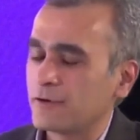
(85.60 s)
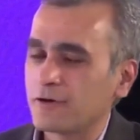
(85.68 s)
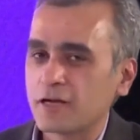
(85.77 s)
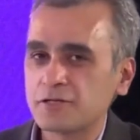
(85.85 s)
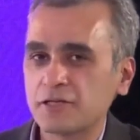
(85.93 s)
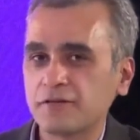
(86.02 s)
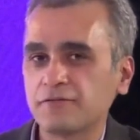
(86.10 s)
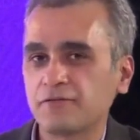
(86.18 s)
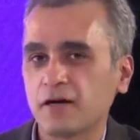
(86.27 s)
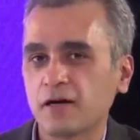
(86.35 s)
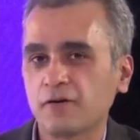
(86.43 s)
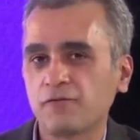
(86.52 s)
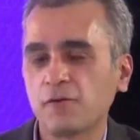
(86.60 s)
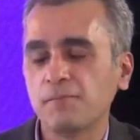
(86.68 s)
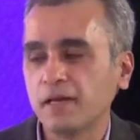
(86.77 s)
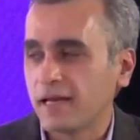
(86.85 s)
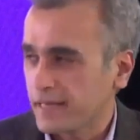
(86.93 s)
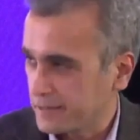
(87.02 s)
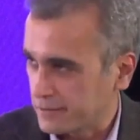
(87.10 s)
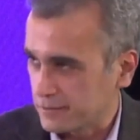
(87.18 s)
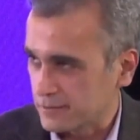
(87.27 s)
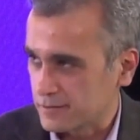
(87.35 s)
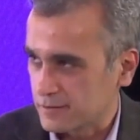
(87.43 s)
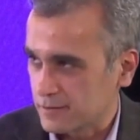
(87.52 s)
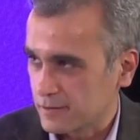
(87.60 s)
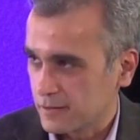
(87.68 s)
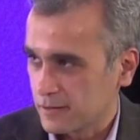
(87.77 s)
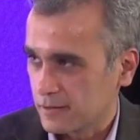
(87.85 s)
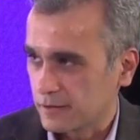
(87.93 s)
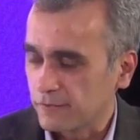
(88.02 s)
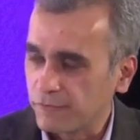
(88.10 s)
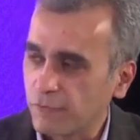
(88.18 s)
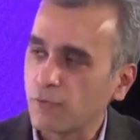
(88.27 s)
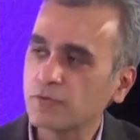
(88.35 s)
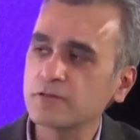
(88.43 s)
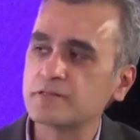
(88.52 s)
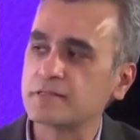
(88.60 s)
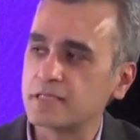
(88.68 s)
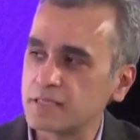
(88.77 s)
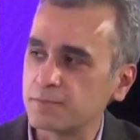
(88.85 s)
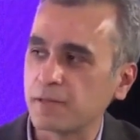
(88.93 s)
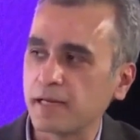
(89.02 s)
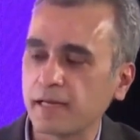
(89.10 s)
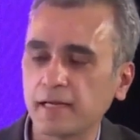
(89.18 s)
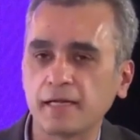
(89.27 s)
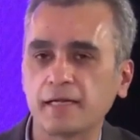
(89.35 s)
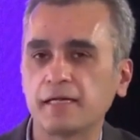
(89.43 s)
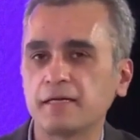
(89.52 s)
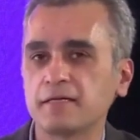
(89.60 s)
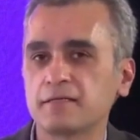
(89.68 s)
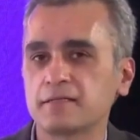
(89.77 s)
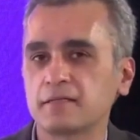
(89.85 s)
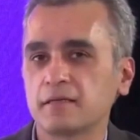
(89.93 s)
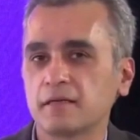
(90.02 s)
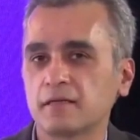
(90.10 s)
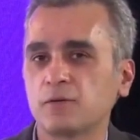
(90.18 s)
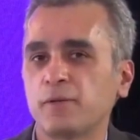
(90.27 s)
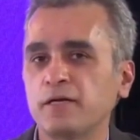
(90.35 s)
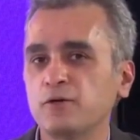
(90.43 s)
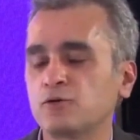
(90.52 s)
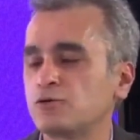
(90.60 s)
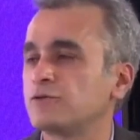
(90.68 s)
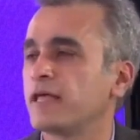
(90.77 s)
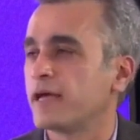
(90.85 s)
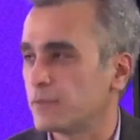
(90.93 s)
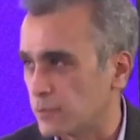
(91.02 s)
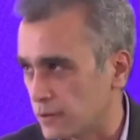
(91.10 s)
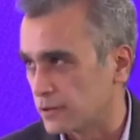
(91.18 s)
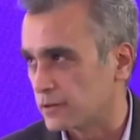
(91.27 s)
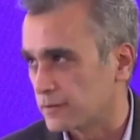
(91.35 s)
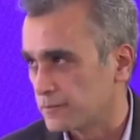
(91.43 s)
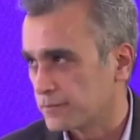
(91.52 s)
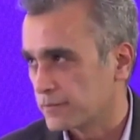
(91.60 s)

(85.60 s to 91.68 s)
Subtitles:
You know, Rajiv, for millennials, the phone's display is the window to their world.